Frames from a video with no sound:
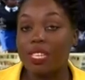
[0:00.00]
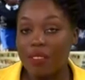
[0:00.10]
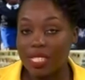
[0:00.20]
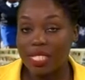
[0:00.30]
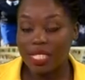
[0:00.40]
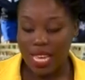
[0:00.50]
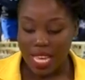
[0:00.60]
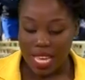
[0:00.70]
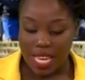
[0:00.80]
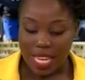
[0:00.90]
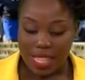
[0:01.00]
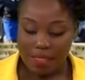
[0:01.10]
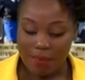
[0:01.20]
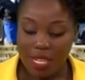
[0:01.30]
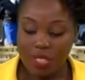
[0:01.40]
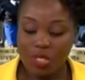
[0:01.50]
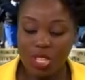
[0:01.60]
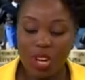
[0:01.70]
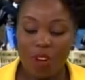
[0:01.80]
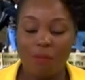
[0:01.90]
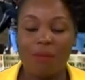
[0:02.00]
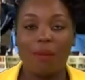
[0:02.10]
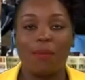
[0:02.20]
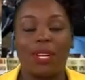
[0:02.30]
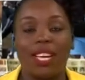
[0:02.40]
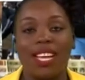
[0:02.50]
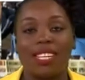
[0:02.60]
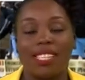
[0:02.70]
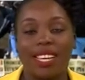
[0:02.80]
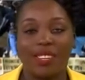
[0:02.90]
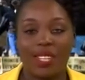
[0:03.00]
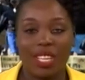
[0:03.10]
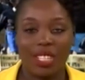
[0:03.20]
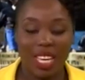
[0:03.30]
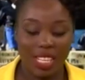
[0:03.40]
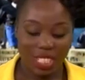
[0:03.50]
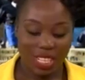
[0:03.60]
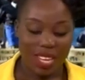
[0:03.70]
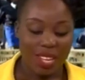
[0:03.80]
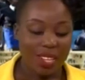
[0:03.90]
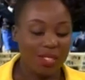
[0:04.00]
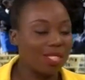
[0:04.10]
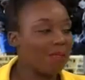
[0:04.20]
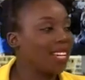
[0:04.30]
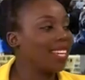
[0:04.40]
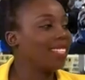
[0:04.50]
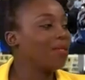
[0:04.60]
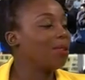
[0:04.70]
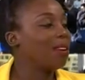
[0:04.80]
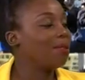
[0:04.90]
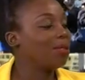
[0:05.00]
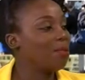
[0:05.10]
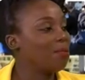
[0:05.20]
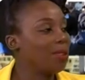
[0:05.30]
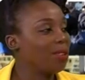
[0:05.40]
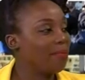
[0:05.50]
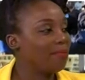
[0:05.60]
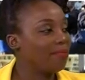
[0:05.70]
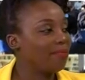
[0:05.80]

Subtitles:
Services in the Ministry of Primary and Secondary Education. Dr. Makanda, welcome to the program.